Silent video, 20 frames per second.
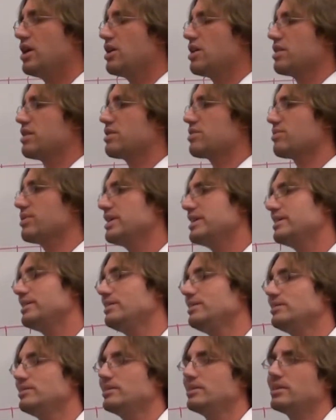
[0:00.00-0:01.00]

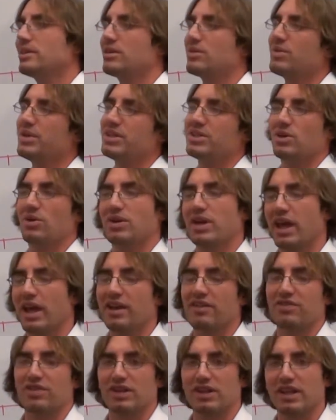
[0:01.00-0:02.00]
3 is
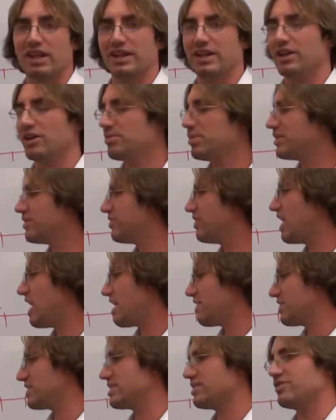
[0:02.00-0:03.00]
okay for linear, but
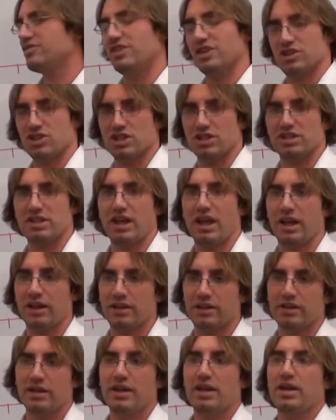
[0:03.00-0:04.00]
5 is efficient.
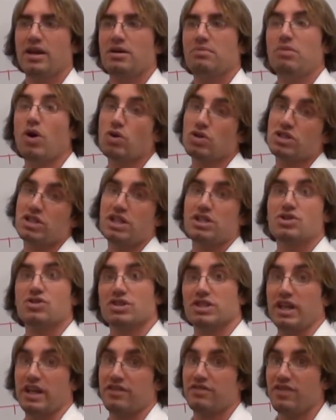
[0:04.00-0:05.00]
And most
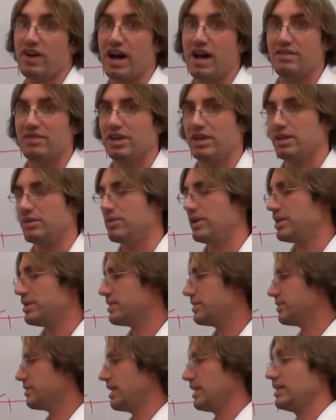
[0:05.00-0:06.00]
teachers like 5
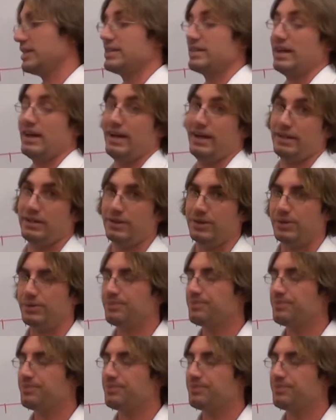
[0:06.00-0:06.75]
anyways. At least I do.